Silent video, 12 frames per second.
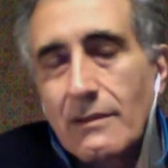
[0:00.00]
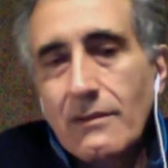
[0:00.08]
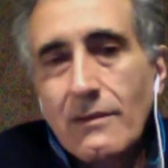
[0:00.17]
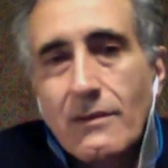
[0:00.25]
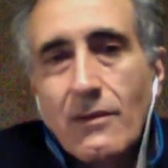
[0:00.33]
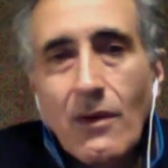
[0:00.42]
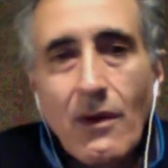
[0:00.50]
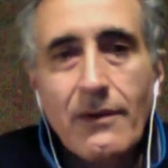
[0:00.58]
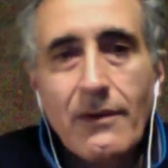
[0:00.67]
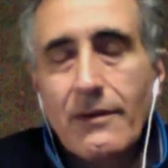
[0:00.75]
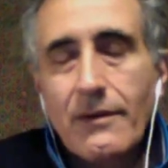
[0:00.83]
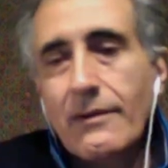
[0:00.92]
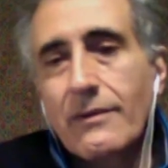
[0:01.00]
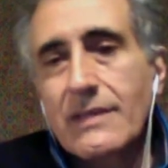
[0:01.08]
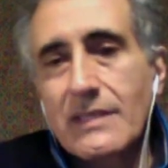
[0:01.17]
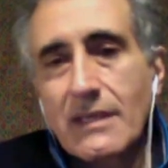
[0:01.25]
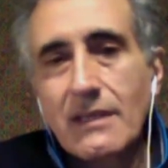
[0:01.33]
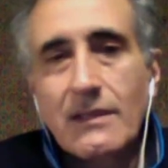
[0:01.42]
no longer
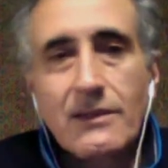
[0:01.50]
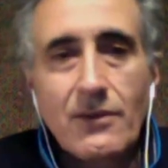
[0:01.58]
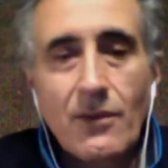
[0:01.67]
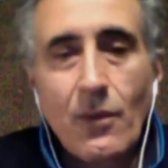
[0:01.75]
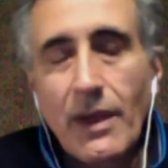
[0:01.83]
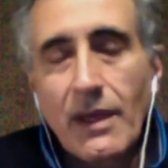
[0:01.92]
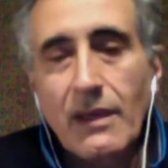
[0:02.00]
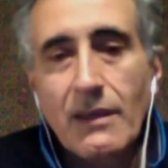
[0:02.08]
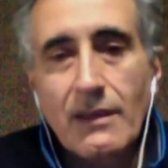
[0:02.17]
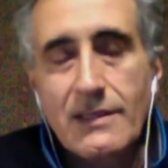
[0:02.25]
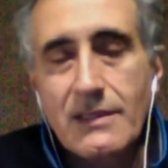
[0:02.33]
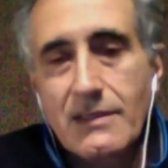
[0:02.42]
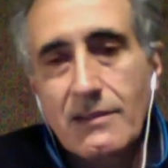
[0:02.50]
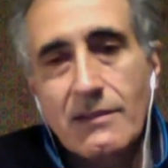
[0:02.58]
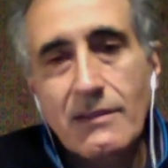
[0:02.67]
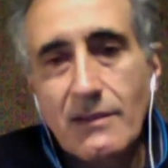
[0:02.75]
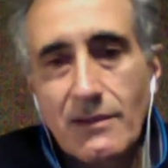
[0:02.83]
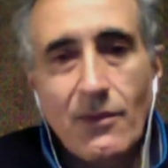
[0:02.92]
noticing that you're awake, because
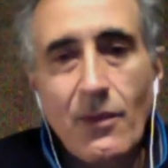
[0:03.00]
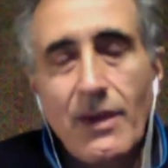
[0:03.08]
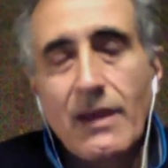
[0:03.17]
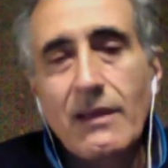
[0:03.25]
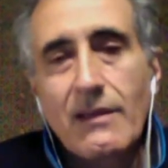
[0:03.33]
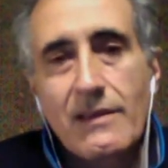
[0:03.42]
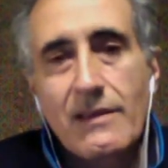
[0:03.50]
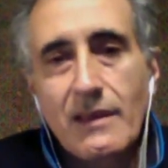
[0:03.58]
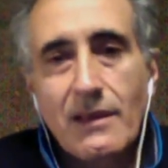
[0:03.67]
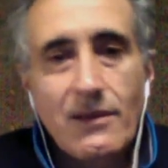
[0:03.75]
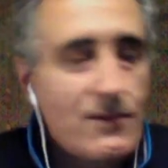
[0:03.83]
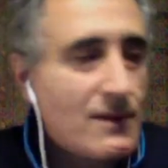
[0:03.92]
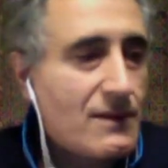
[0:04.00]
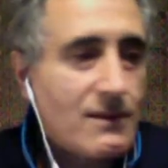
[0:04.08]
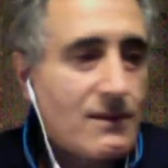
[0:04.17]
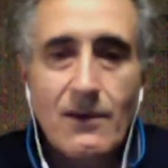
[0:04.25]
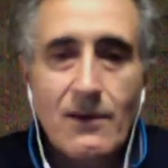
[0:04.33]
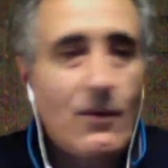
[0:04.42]
you're awake. You just
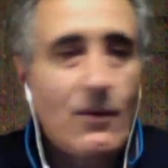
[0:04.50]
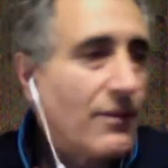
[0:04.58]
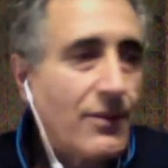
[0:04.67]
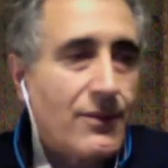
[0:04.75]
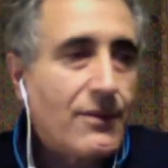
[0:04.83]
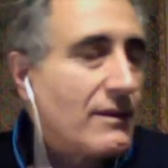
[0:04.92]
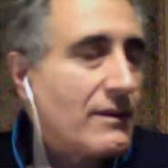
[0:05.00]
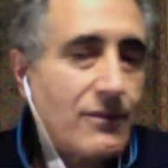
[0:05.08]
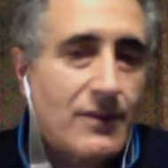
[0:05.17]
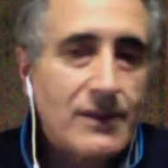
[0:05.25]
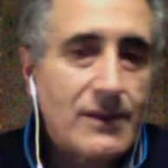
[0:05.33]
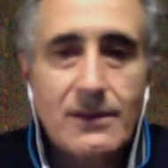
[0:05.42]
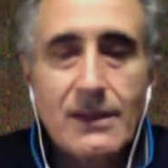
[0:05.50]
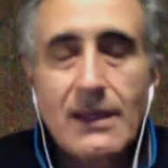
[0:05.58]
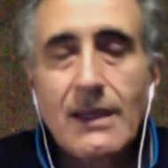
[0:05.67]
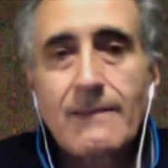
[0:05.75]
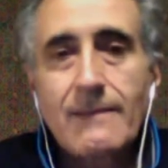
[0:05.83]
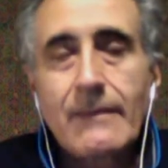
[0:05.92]
go on throughout the
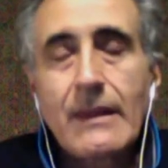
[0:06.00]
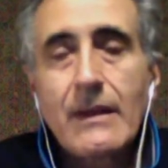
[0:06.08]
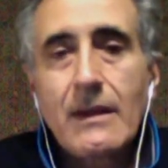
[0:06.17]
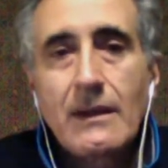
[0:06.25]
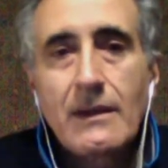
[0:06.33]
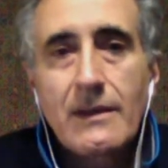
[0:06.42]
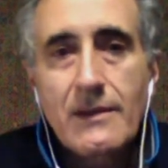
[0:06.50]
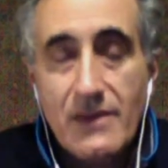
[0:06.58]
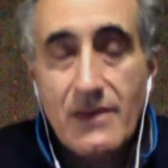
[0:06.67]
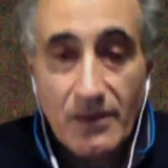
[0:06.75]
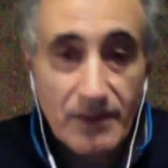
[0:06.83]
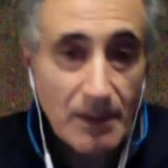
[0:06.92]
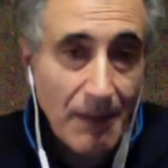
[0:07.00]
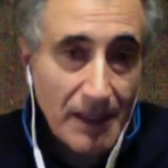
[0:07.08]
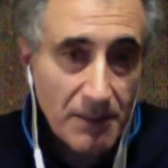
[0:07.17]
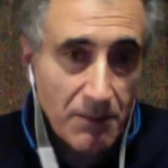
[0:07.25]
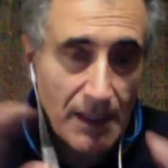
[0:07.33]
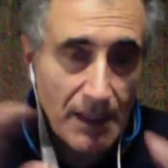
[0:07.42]
day. So there
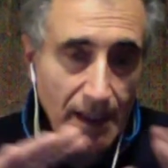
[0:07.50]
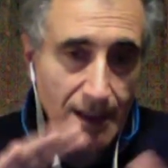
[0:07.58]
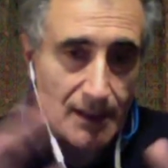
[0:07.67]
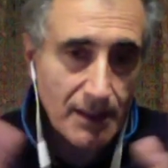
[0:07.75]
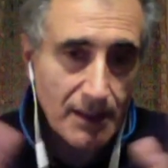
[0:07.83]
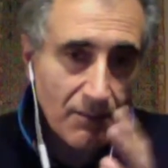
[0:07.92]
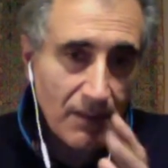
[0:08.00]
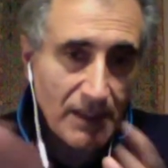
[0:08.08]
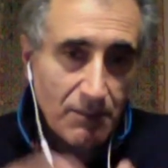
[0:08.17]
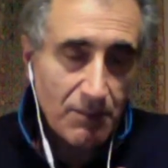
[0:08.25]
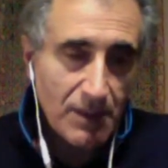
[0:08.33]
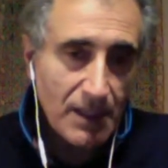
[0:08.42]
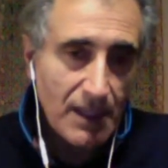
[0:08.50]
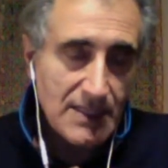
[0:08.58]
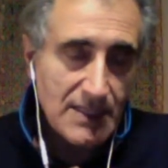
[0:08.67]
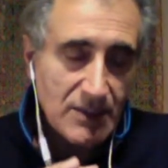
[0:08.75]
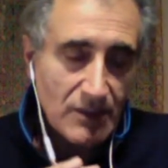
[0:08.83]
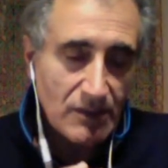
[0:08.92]
might be a
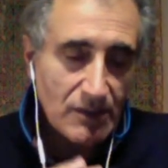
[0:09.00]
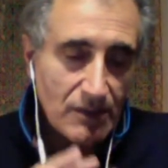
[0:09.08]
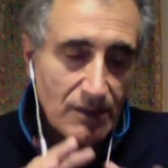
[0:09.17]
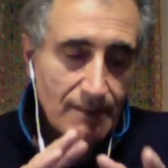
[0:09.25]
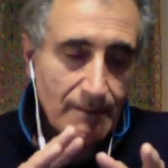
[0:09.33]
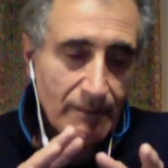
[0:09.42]
certain